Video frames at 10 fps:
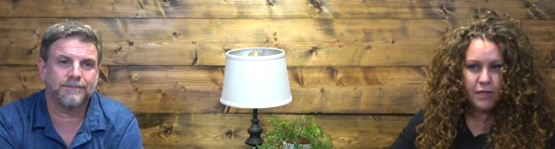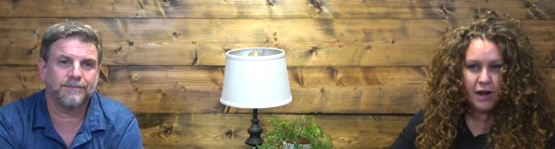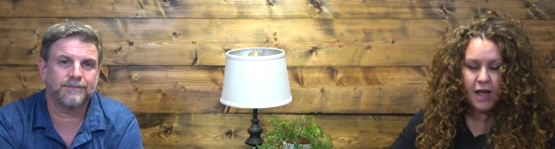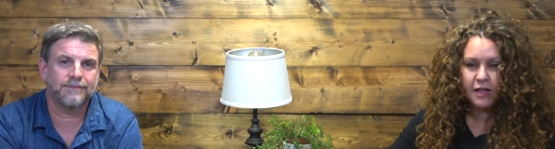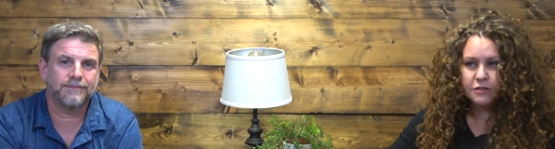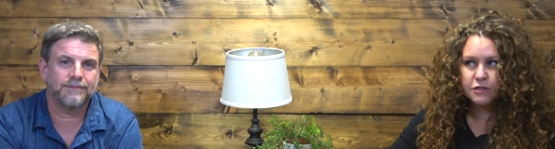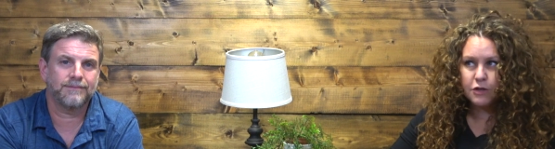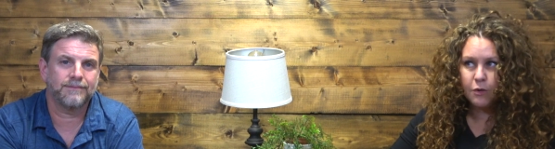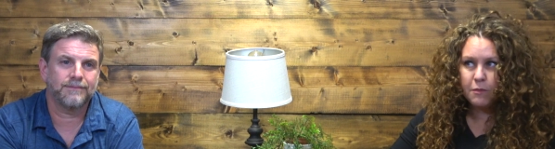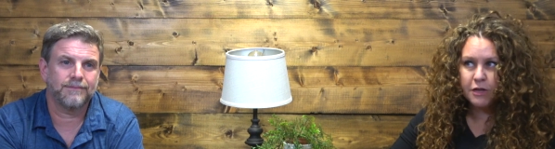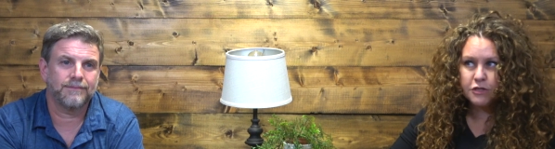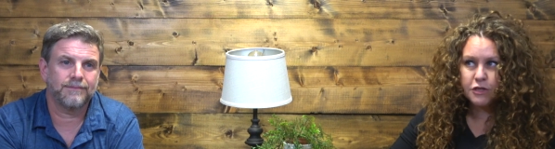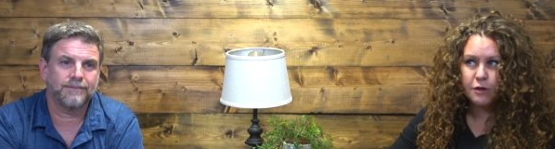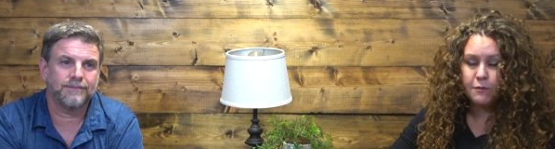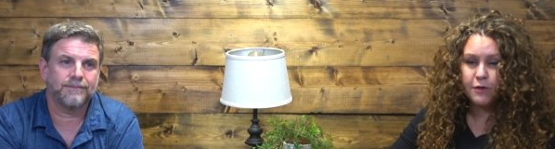Speaker 1: that had so
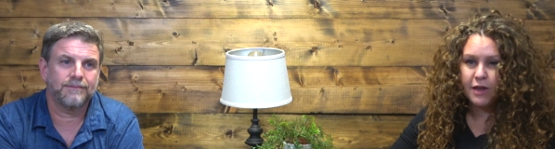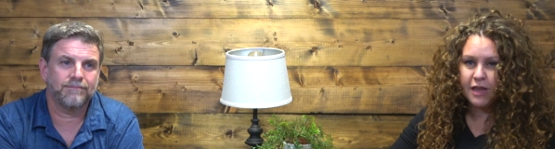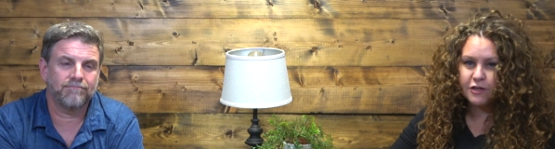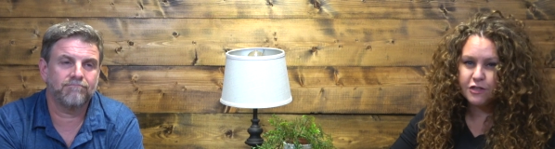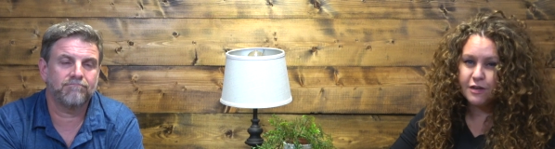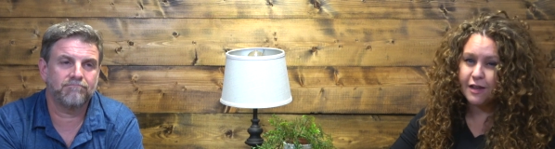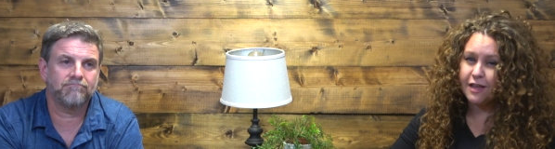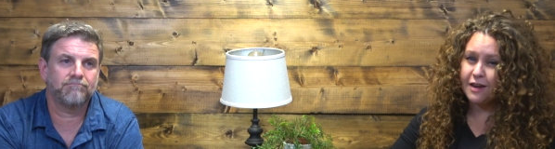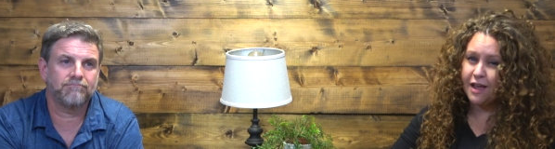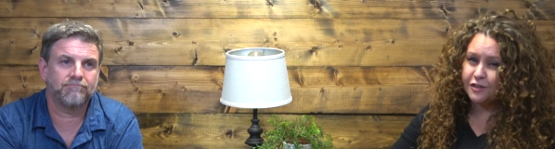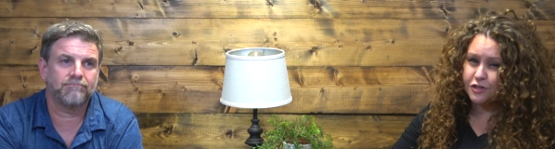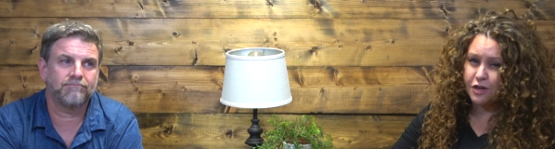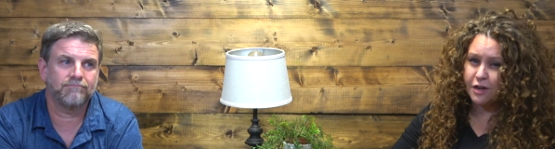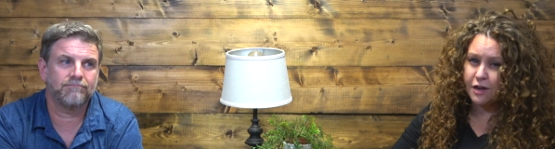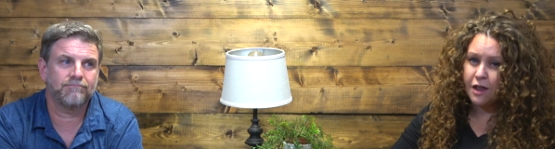much communication and
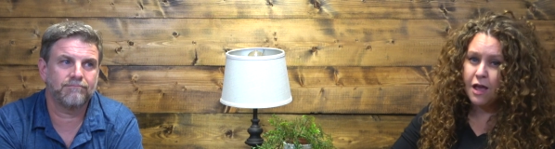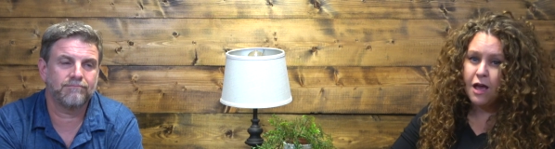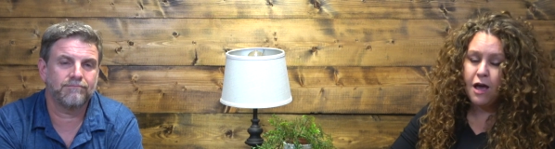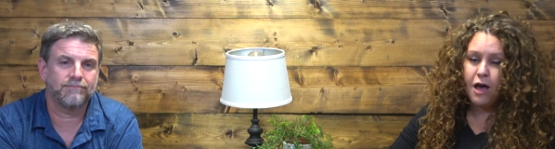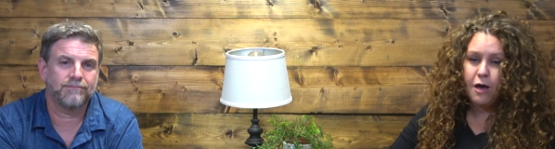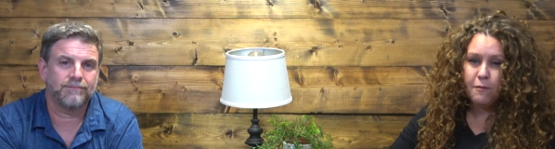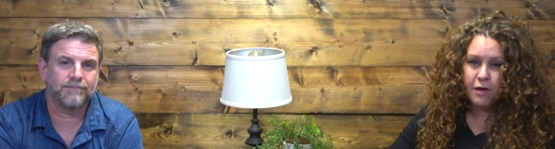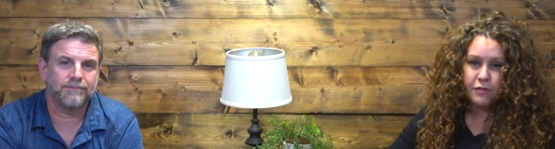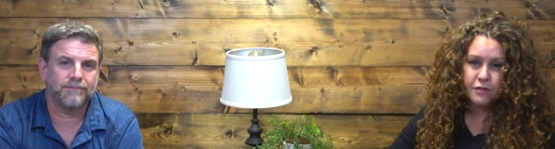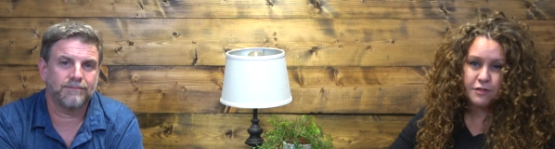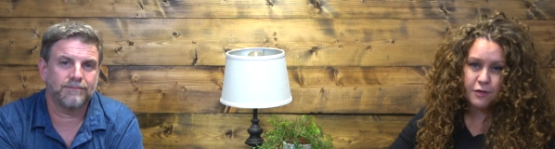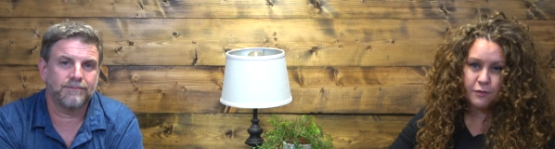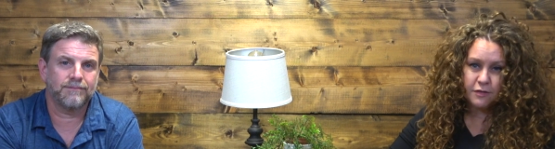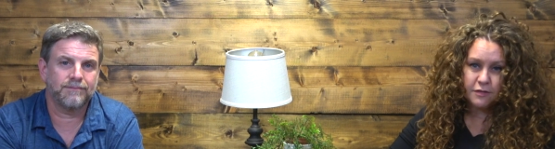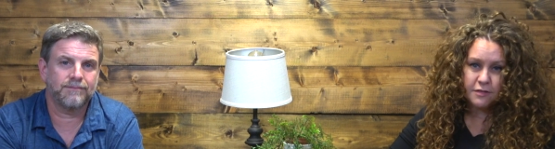connection among the
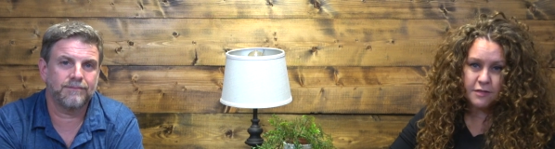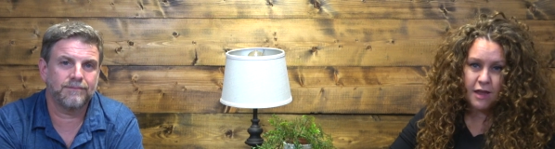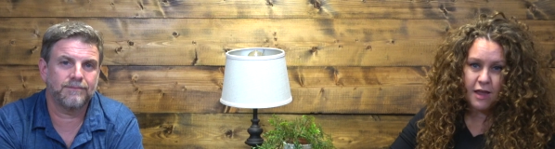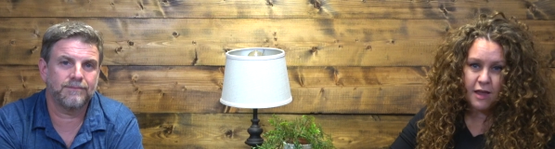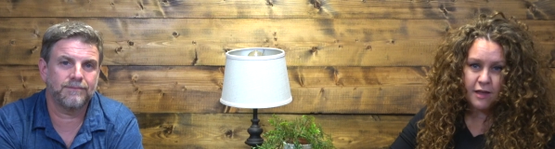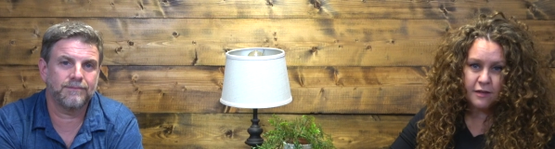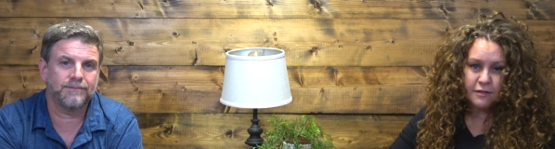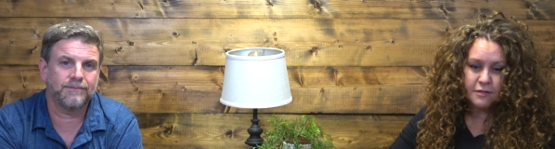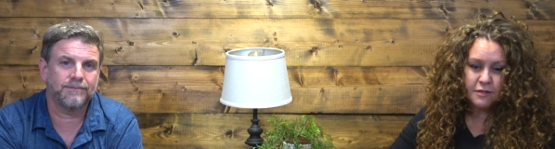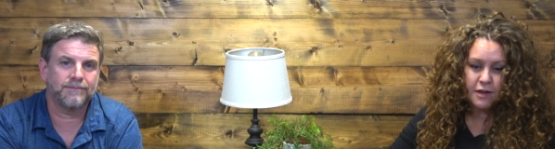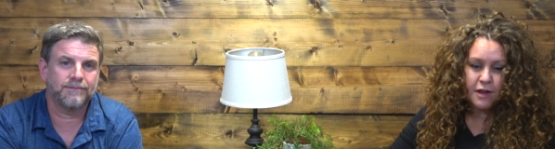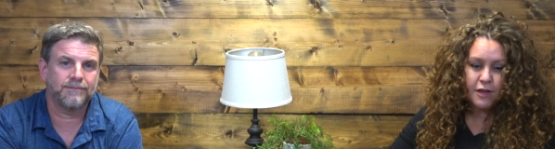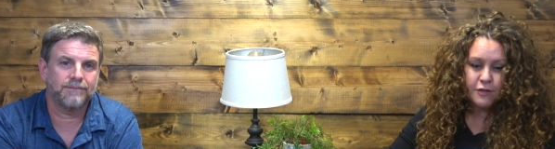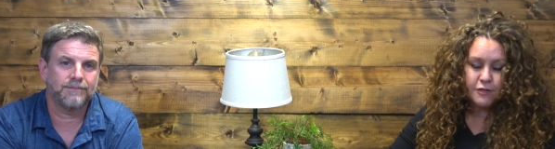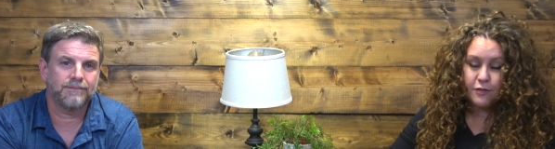students. And
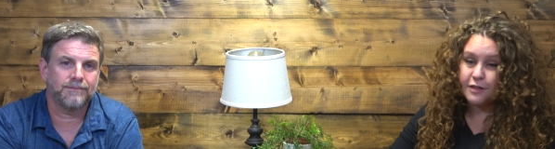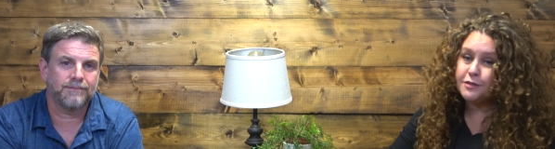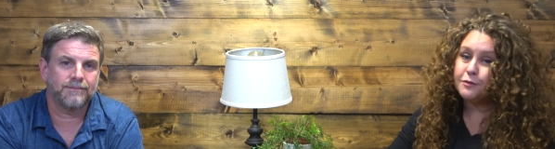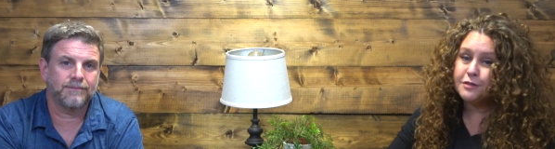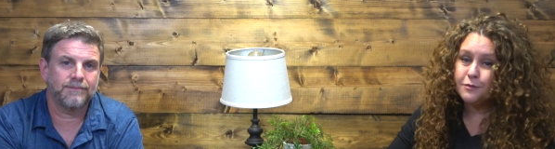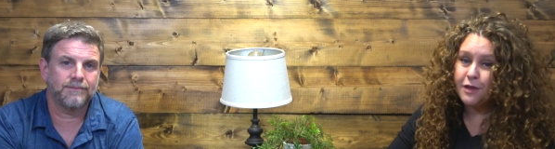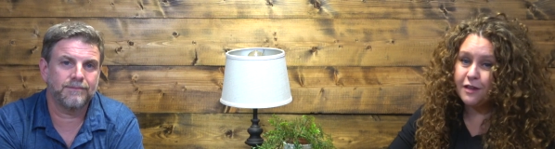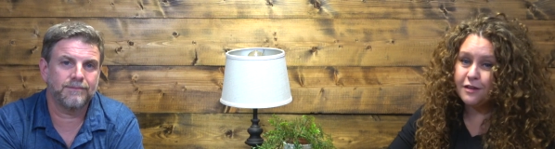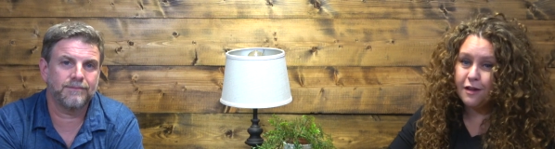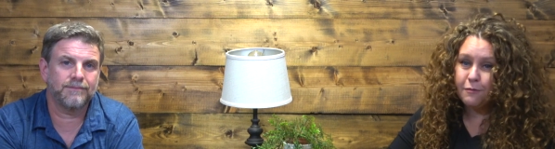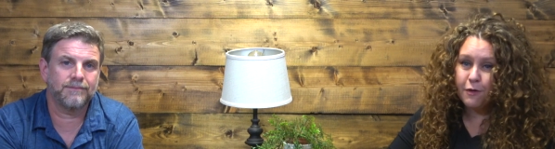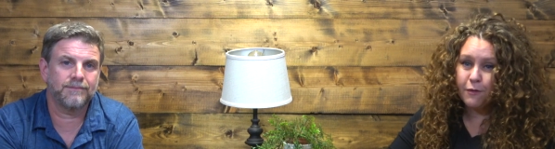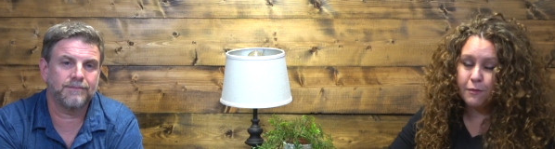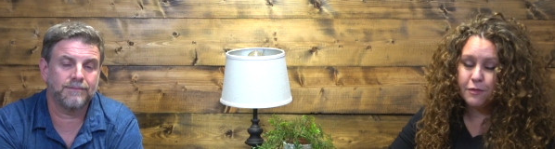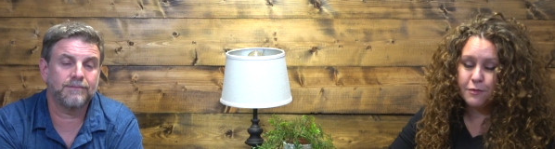so that's the reason we ended up
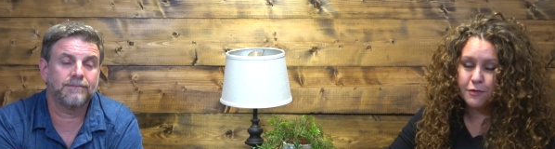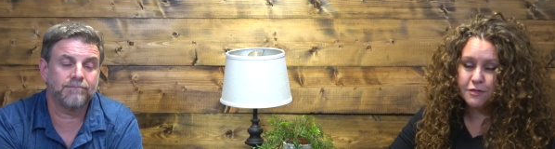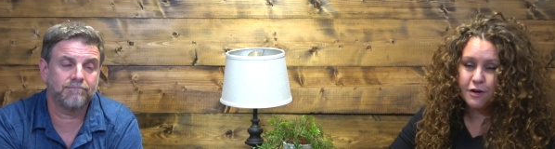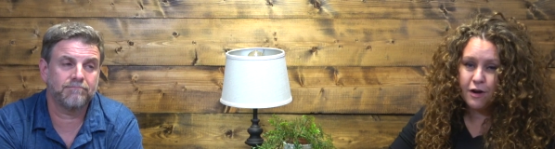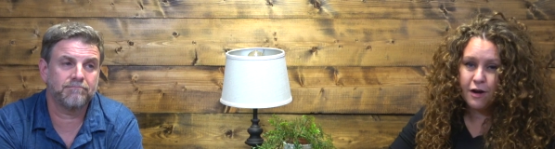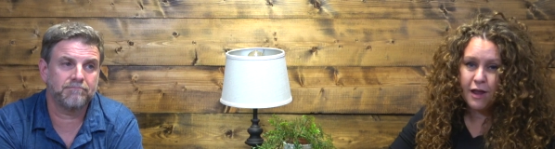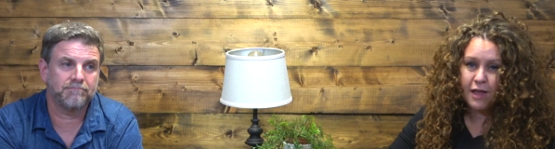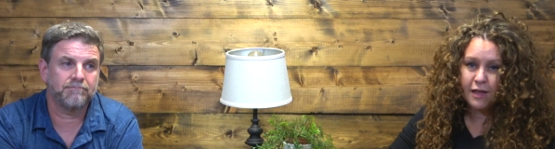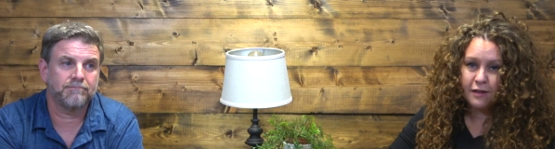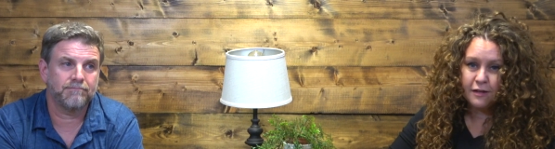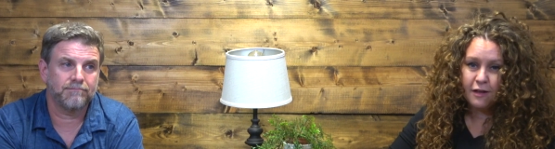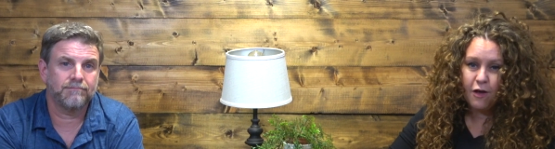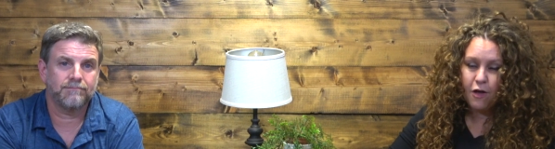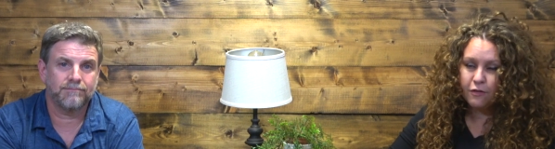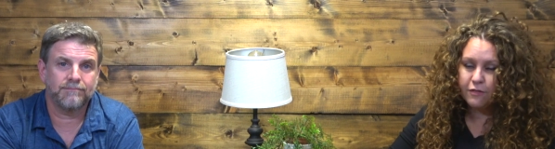going with North Star, and
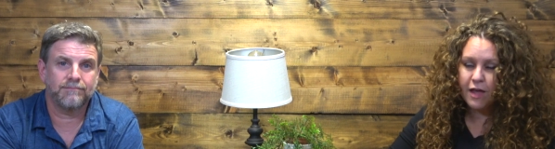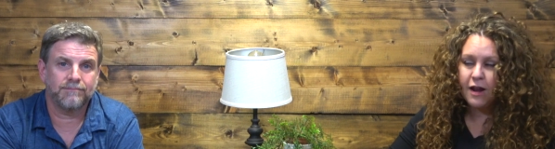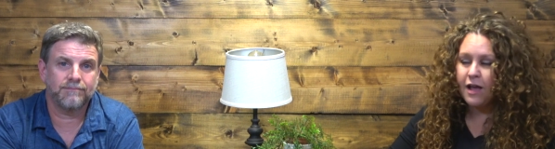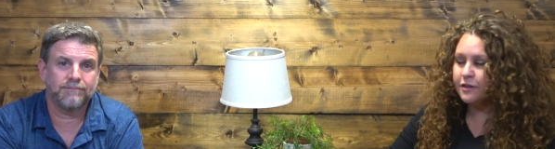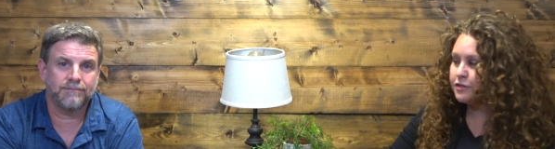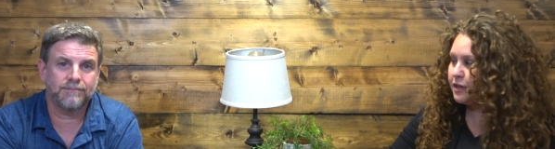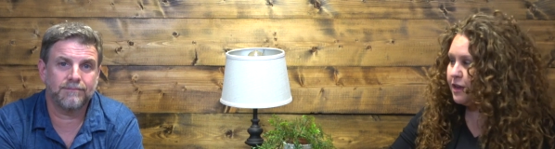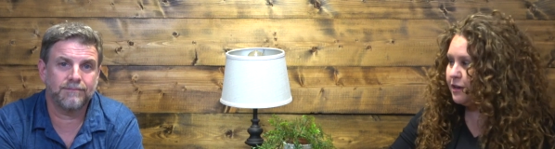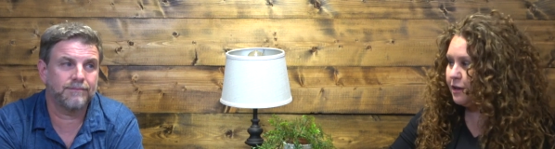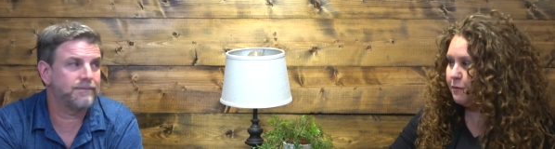all of that actually ended